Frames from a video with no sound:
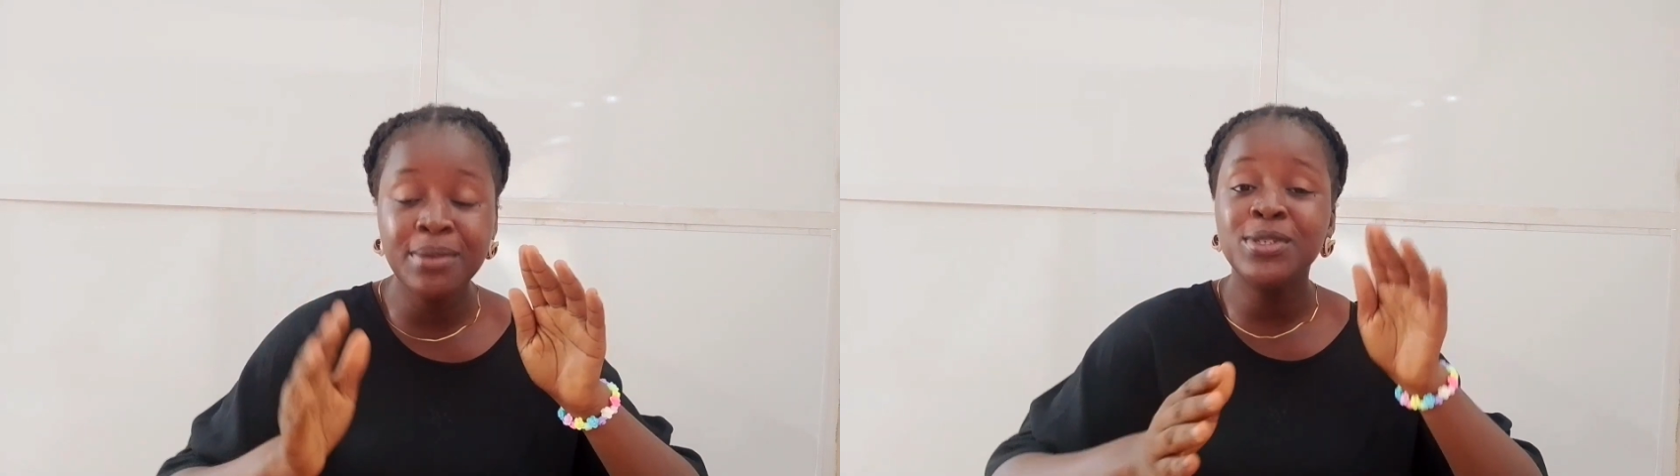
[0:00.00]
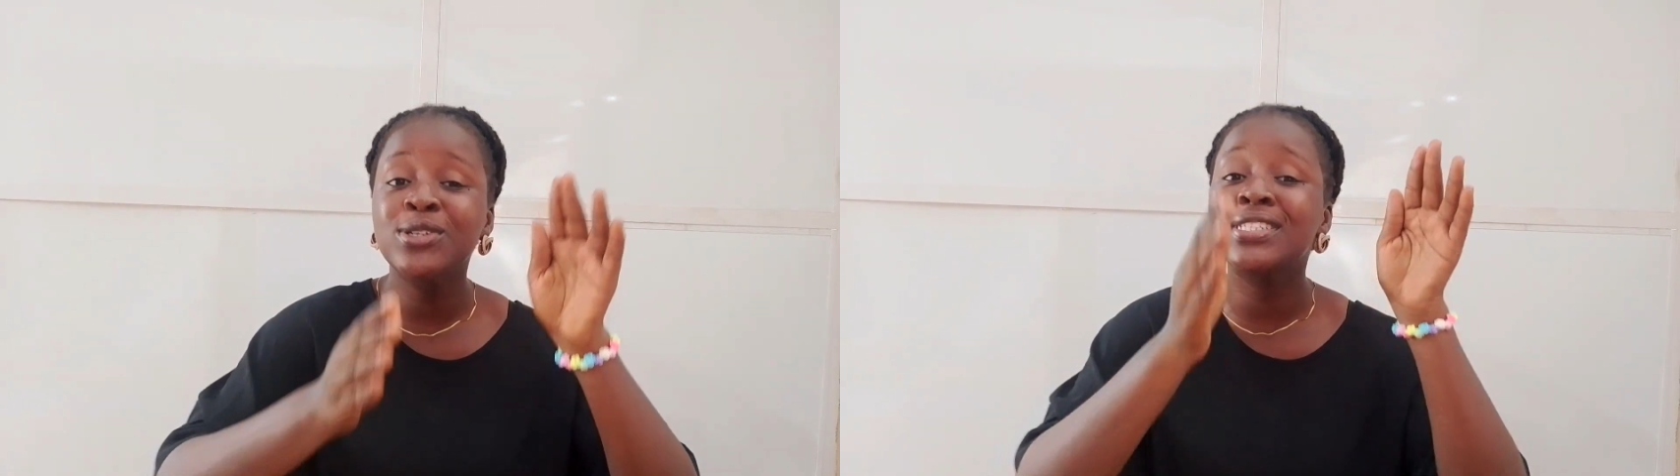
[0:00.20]

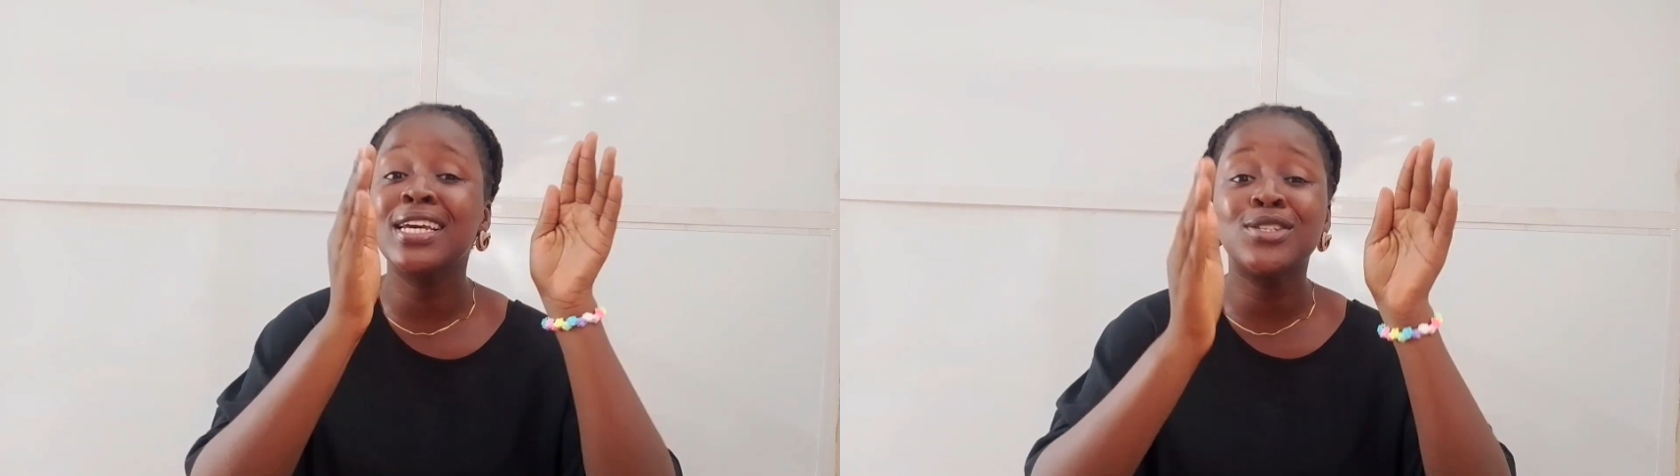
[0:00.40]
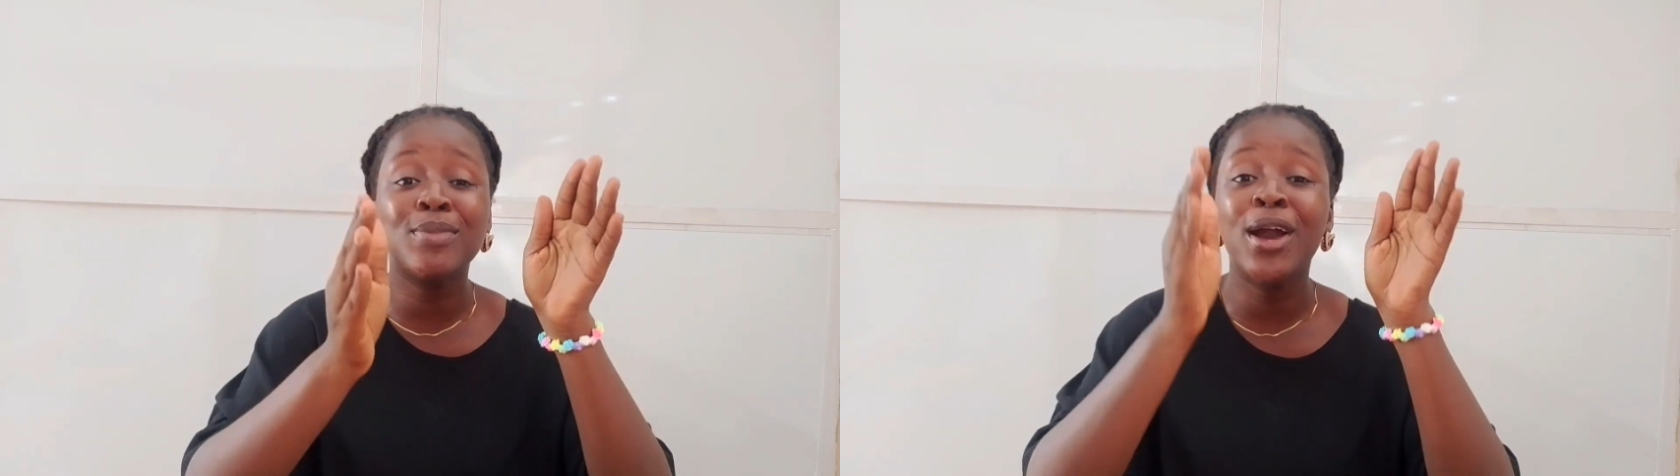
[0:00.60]
Let me just
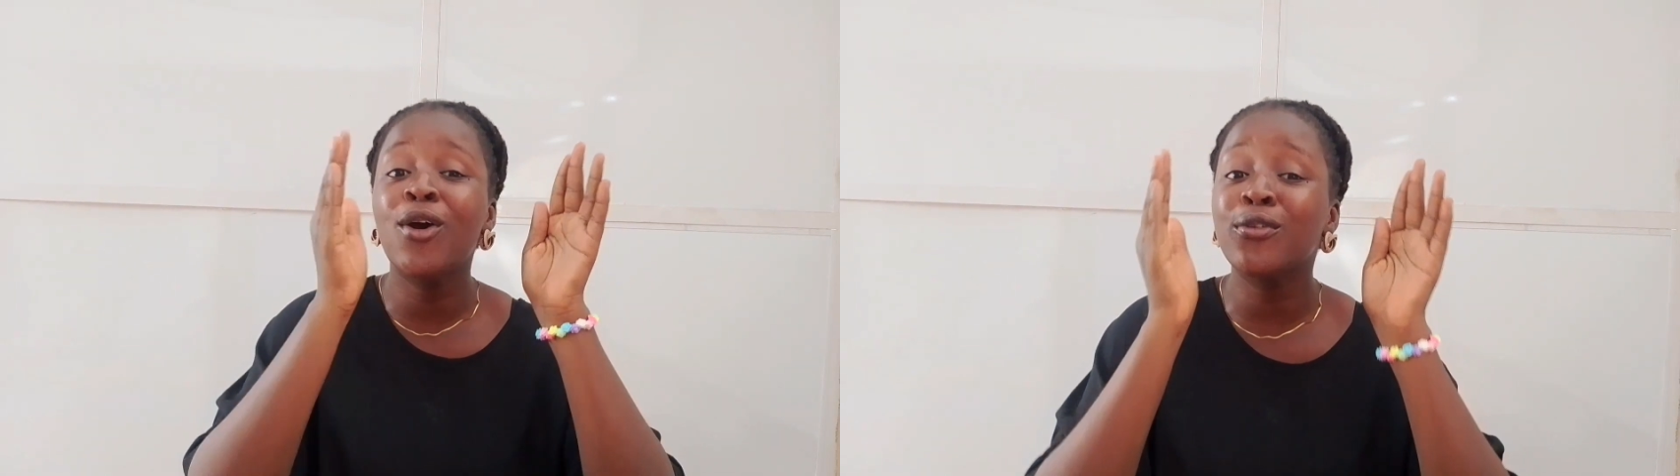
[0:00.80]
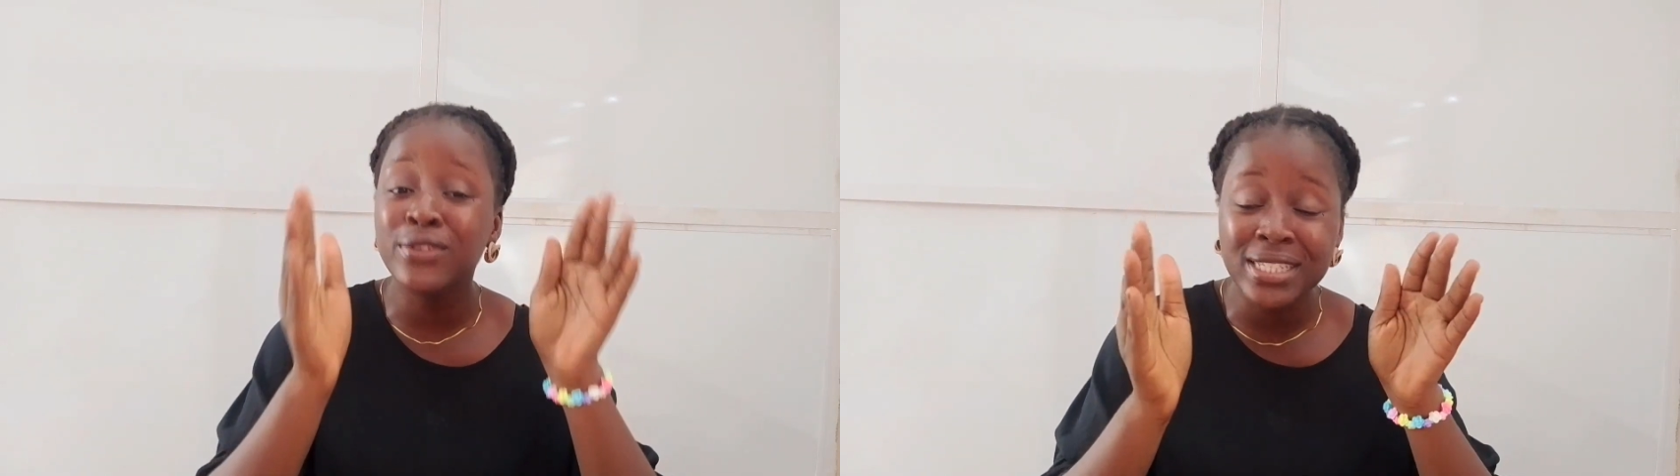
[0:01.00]
get to my
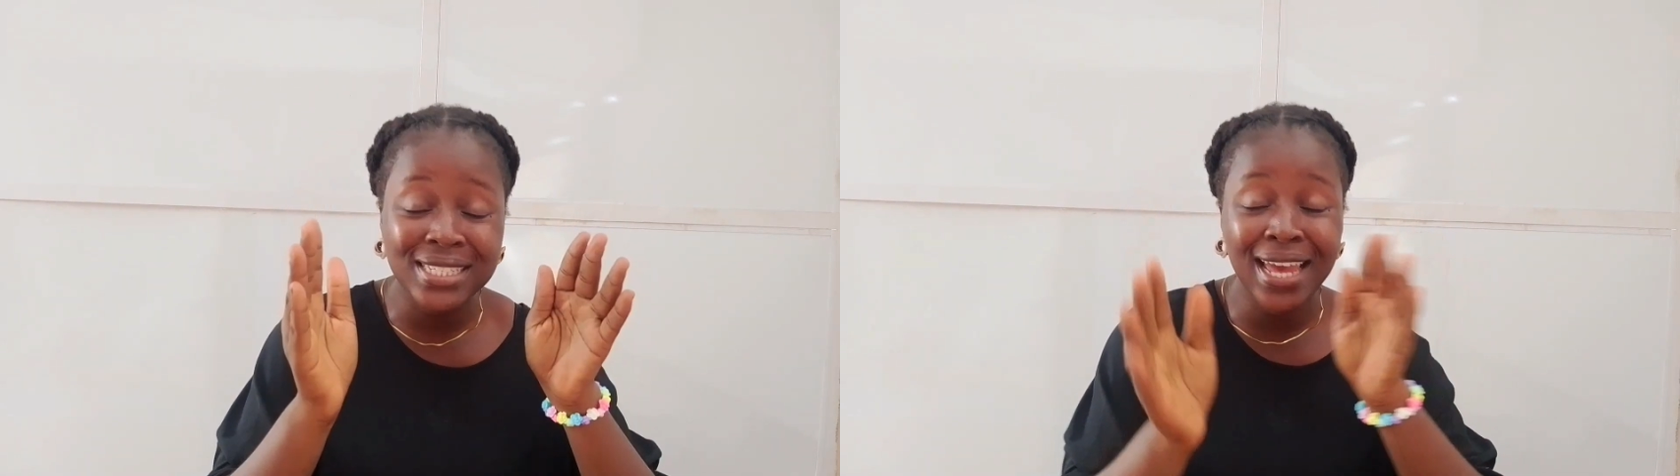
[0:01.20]
office.